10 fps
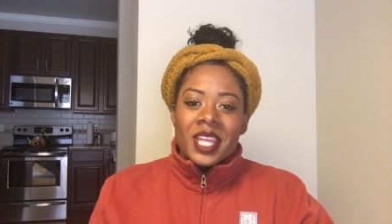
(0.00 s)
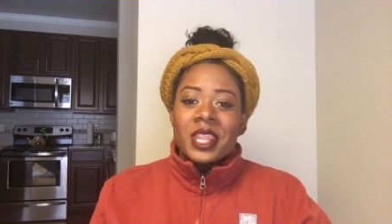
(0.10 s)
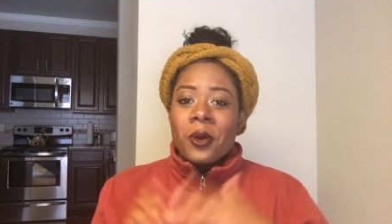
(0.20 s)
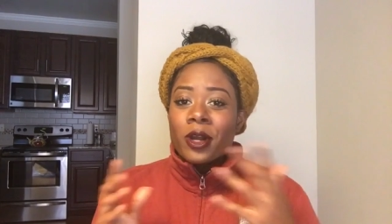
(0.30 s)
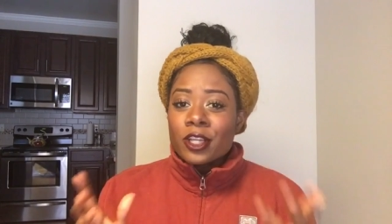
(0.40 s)

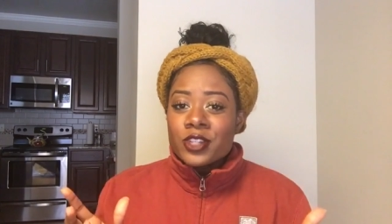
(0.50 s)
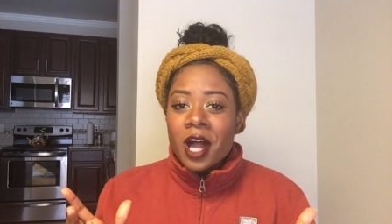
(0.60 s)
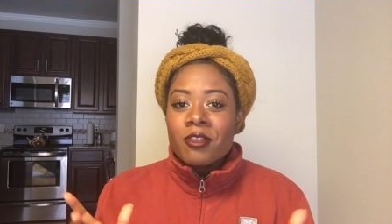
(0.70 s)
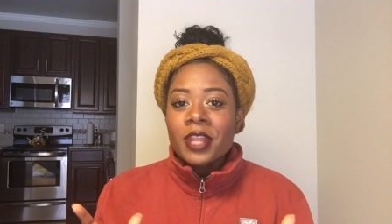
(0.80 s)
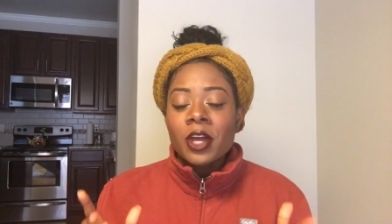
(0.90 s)
they want to
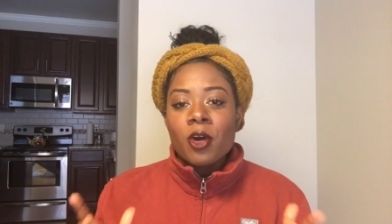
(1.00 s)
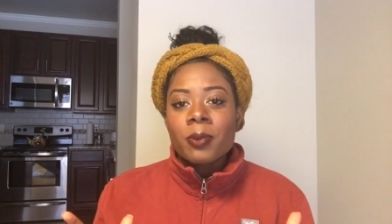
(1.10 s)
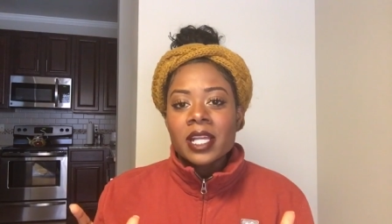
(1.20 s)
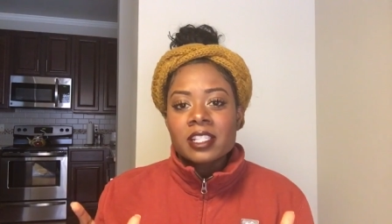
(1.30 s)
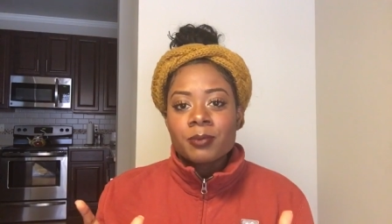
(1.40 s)
travel and they go
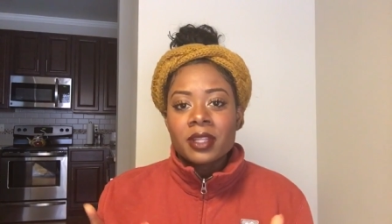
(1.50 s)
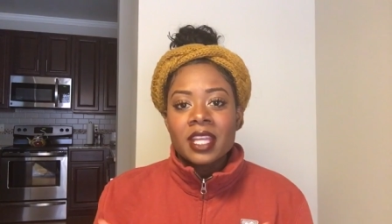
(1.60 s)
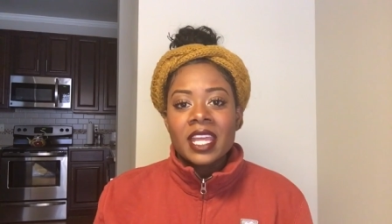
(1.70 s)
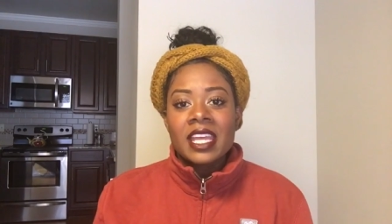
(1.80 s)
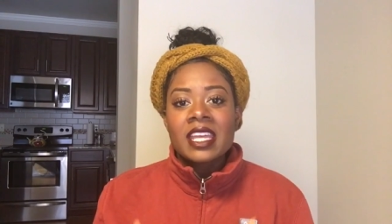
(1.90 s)
places, but
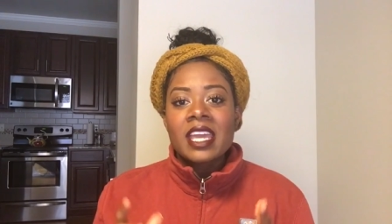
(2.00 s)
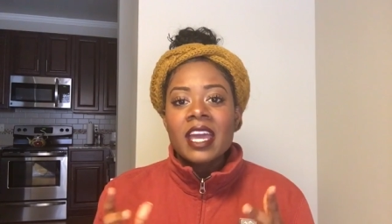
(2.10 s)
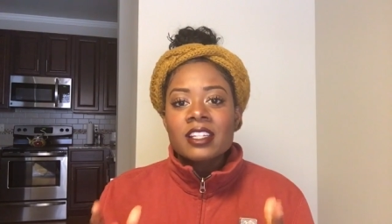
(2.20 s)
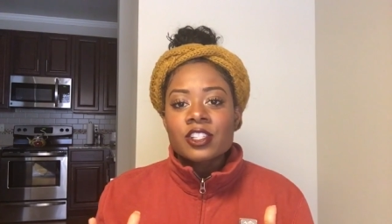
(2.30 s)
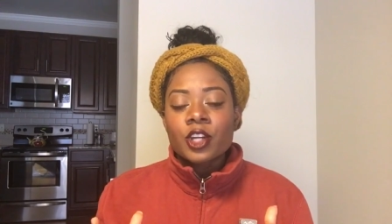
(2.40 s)
then they
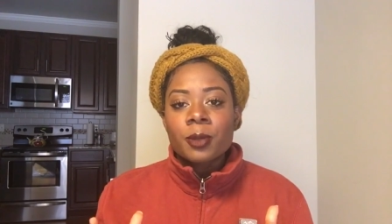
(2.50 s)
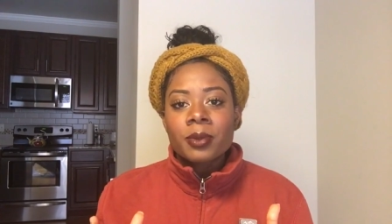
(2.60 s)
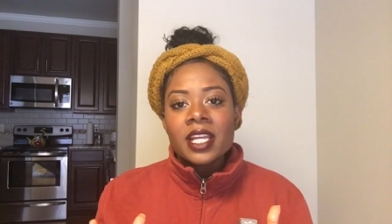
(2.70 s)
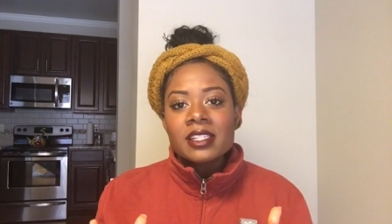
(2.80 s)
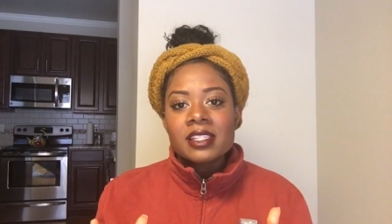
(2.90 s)
get to certain
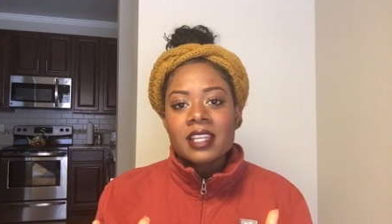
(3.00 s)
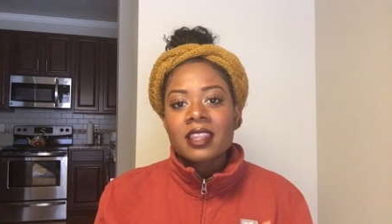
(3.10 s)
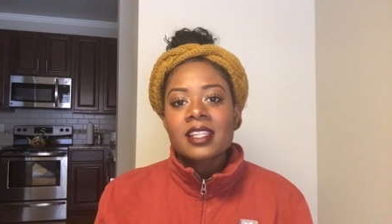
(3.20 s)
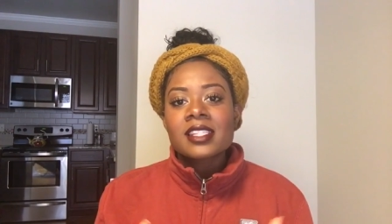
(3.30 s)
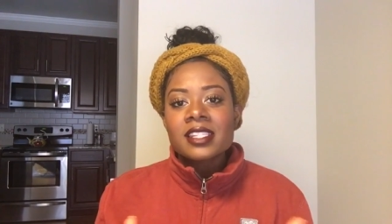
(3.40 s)
places
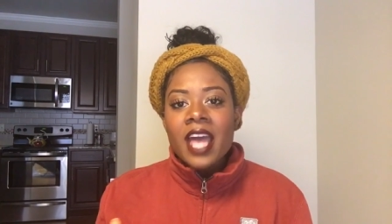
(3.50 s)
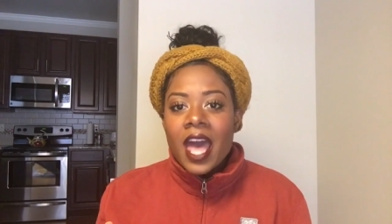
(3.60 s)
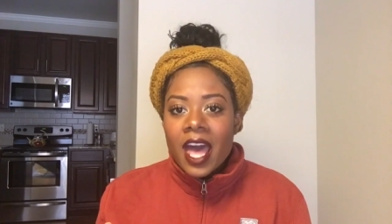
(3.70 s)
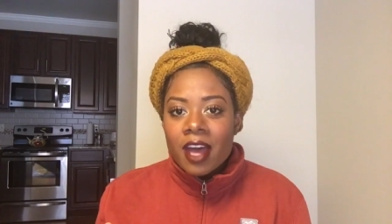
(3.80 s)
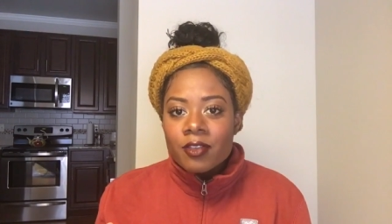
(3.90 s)
and the
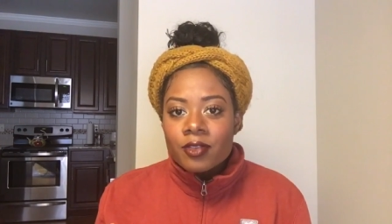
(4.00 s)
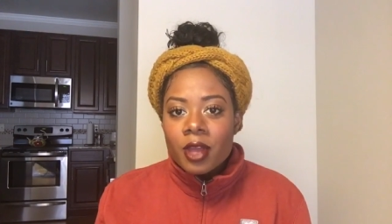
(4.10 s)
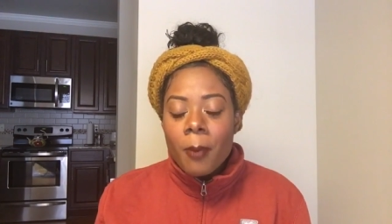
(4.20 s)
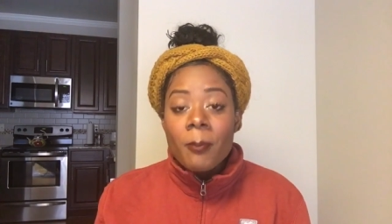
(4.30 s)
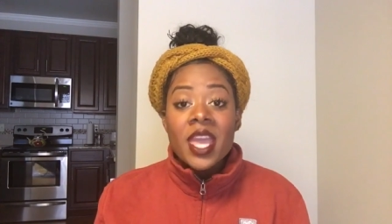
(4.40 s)
staff
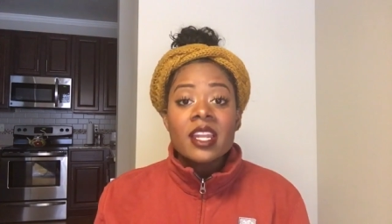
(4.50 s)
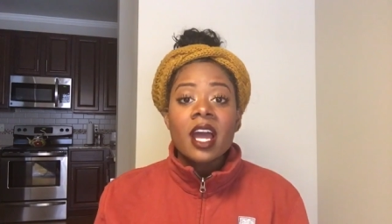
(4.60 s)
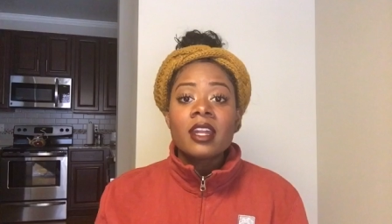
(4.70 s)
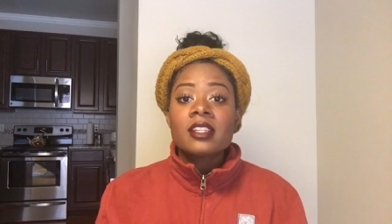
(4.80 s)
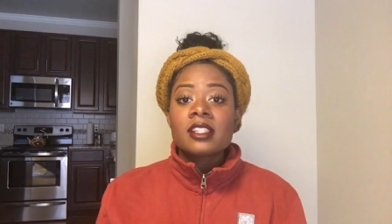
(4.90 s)
may
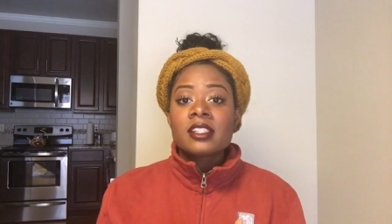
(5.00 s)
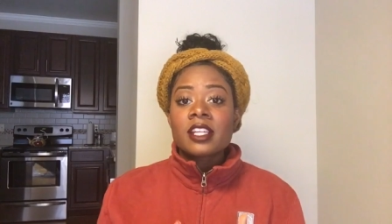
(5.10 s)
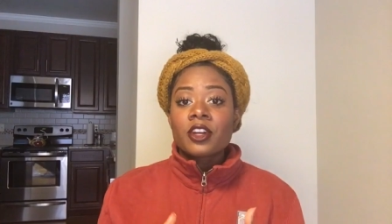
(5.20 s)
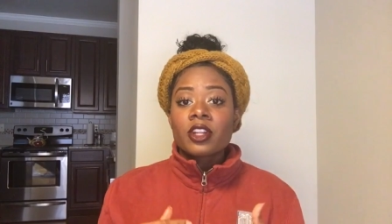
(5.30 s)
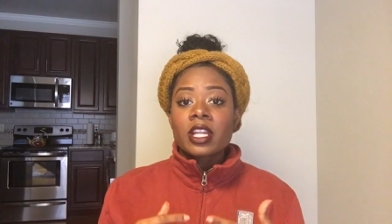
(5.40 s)
not
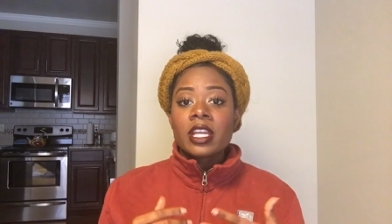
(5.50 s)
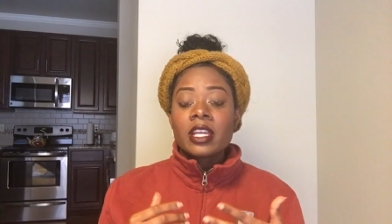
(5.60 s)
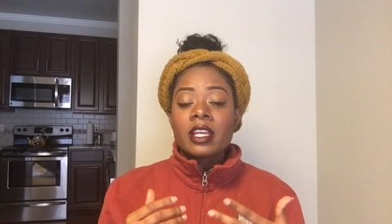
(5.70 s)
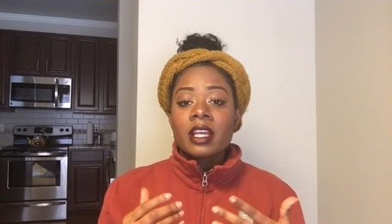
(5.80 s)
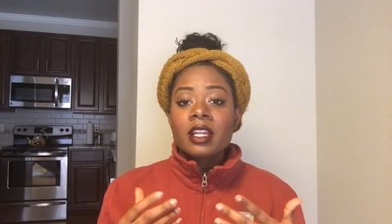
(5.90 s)

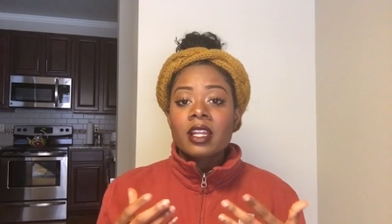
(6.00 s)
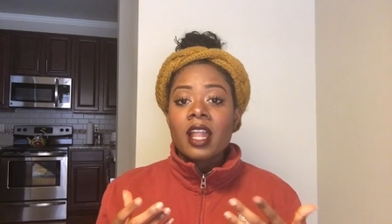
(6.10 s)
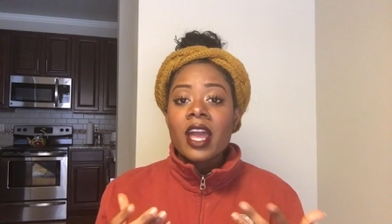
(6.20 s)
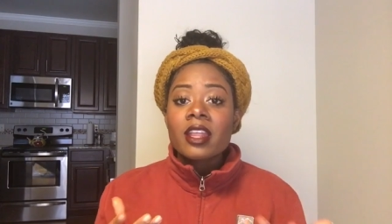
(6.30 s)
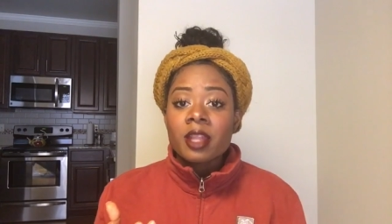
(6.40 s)
necessarily
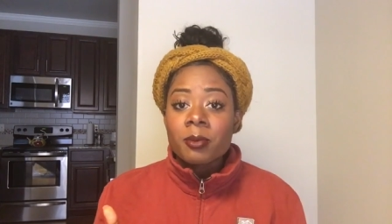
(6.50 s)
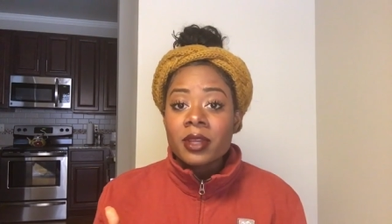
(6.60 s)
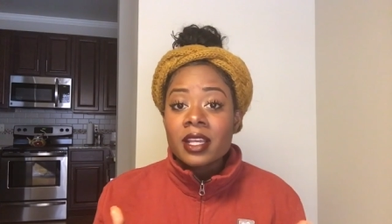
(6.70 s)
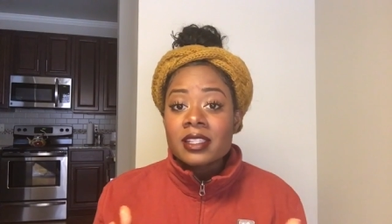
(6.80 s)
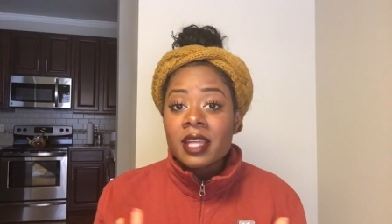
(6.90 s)
like them
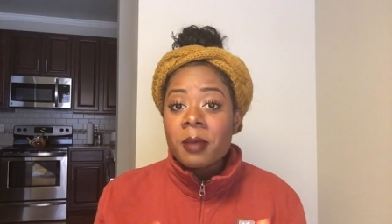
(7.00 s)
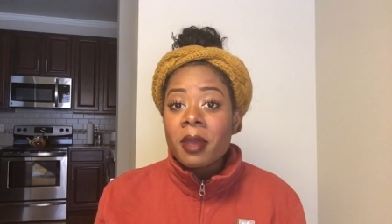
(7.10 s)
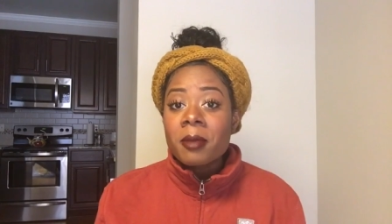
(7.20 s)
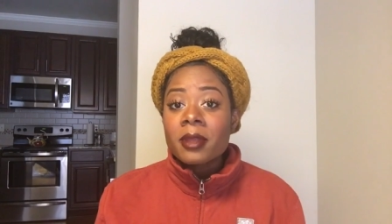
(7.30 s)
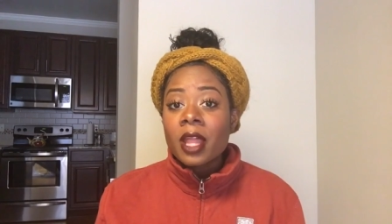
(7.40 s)
because they
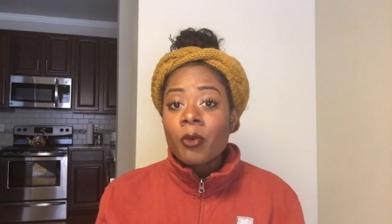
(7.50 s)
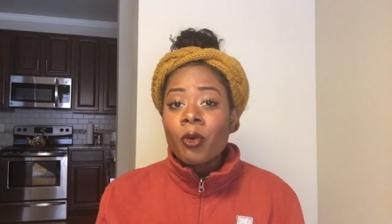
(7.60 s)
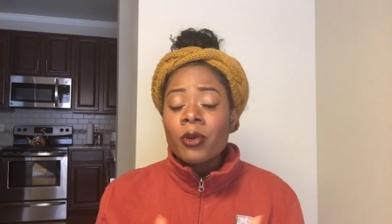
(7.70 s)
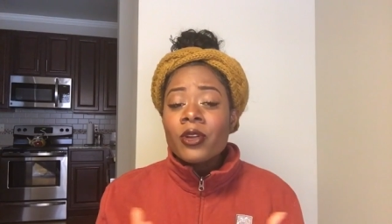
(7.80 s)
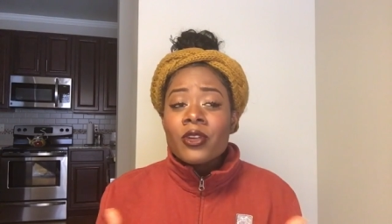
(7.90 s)
may be like,
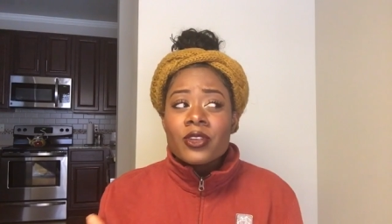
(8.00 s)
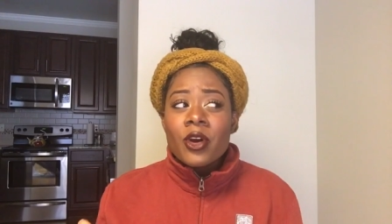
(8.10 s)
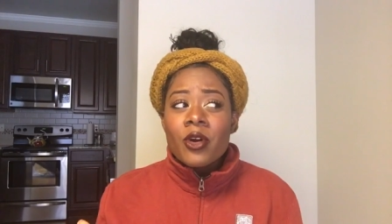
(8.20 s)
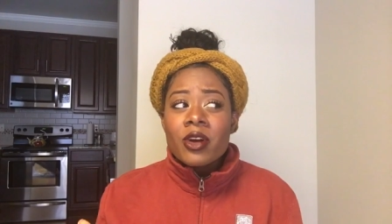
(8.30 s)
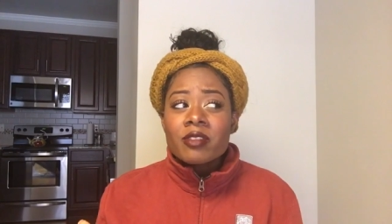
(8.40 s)
well, we don't
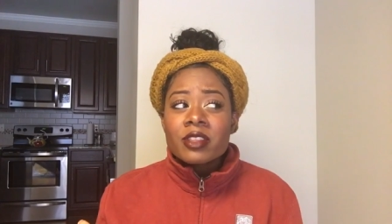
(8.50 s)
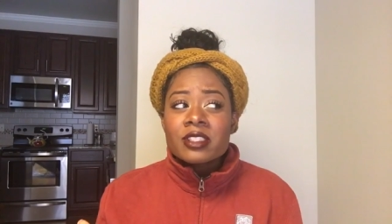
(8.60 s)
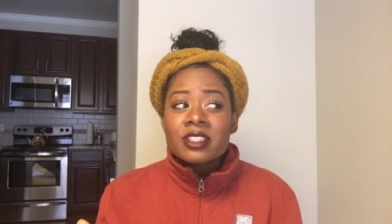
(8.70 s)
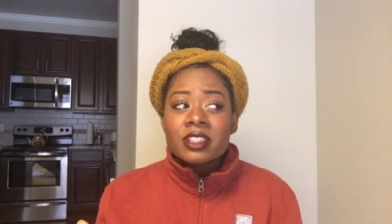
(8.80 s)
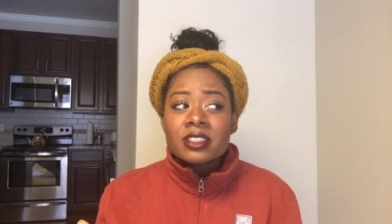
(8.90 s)
know if
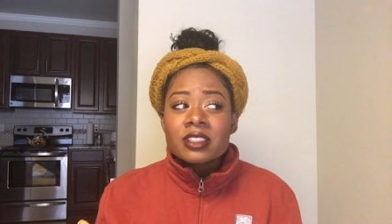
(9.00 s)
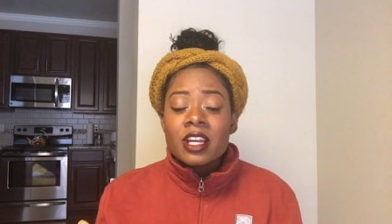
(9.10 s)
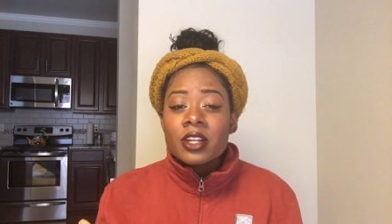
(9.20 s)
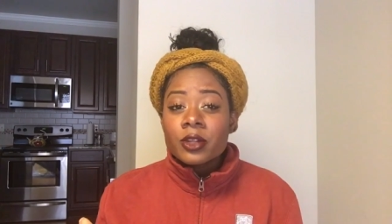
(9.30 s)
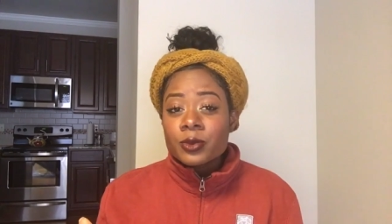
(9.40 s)
this nurse
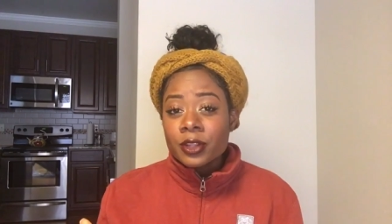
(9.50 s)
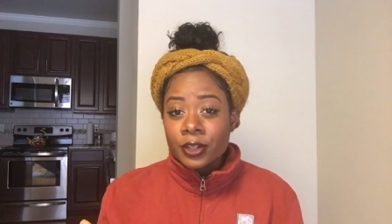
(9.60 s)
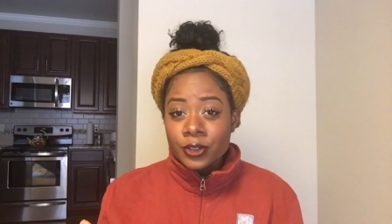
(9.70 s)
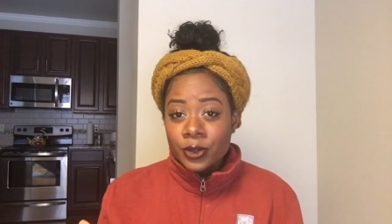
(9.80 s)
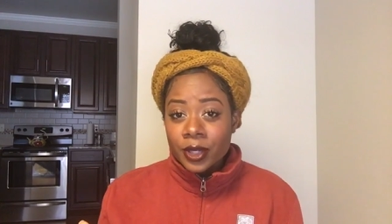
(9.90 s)
knows what
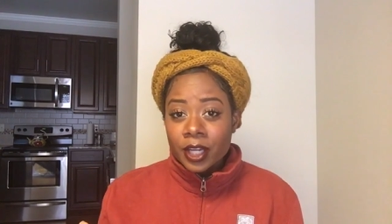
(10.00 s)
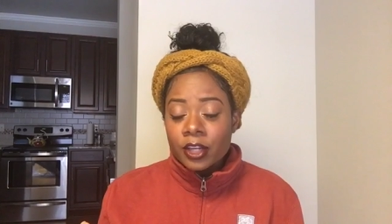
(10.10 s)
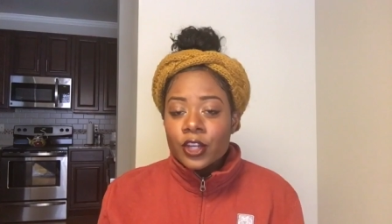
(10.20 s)
they're doing.